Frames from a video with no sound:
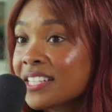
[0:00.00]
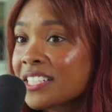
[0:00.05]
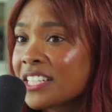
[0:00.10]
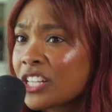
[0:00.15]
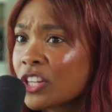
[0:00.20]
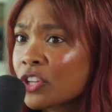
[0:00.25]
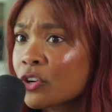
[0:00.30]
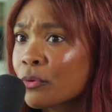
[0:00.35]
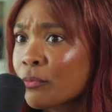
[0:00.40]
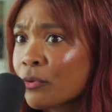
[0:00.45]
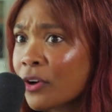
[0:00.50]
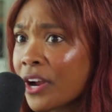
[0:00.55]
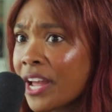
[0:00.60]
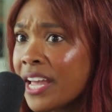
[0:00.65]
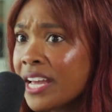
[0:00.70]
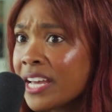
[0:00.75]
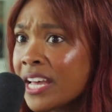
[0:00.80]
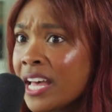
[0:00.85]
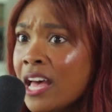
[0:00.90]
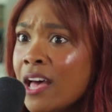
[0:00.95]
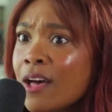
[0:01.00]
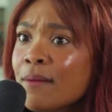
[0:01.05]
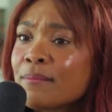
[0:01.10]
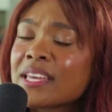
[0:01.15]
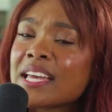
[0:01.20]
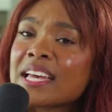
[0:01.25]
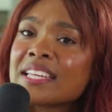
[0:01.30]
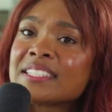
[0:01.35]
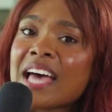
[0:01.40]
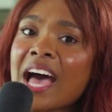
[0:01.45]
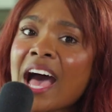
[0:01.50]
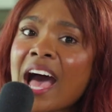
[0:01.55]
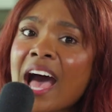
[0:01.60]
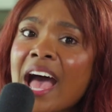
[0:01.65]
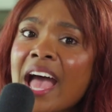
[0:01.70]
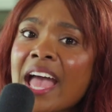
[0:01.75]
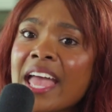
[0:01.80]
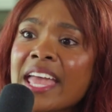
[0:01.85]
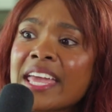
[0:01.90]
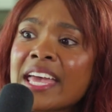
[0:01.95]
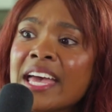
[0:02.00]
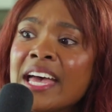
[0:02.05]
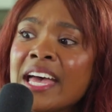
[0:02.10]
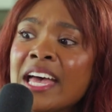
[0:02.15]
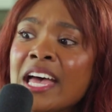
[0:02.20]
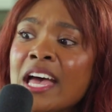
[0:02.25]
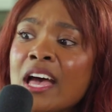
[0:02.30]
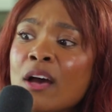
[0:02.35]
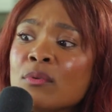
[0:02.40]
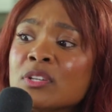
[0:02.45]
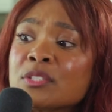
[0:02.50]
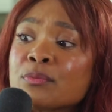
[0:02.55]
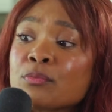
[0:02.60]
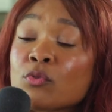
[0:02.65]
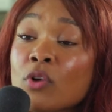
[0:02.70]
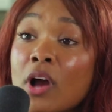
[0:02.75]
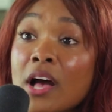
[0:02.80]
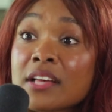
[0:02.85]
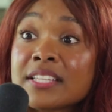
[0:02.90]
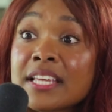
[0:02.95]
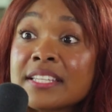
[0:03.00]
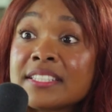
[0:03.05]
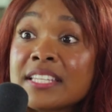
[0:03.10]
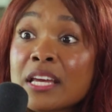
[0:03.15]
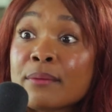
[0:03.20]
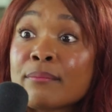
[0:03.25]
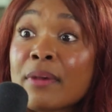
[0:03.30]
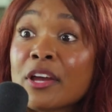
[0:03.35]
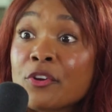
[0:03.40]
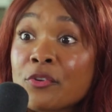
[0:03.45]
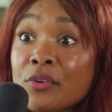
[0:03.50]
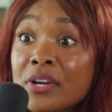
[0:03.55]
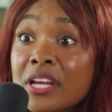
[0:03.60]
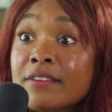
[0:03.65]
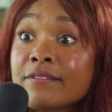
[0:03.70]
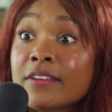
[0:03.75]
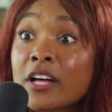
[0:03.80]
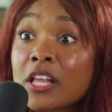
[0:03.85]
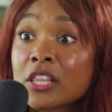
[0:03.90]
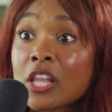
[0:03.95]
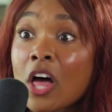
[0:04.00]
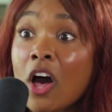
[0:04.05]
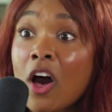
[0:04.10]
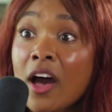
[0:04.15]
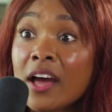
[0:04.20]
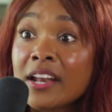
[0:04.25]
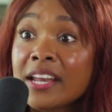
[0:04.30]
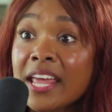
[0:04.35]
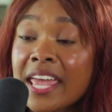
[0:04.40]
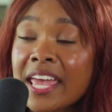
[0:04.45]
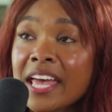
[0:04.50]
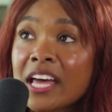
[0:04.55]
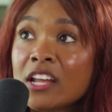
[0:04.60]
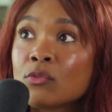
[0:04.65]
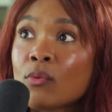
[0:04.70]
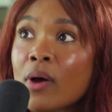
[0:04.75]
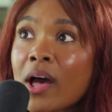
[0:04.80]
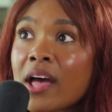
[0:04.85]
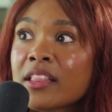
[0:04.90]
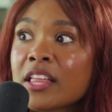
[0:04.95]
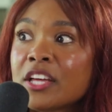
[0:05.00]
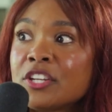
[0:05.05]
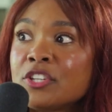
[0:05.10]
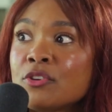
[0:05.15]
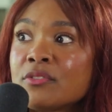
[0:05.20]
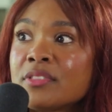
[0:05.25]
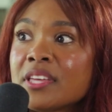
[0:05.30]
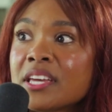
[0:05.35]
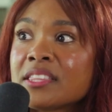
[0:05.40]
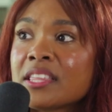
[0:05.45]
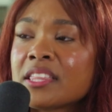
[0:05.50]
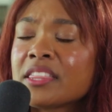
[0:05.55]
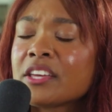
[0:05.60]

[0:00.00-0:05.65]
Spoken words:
I took a little break because I was processing my grief a lot. And while I do think that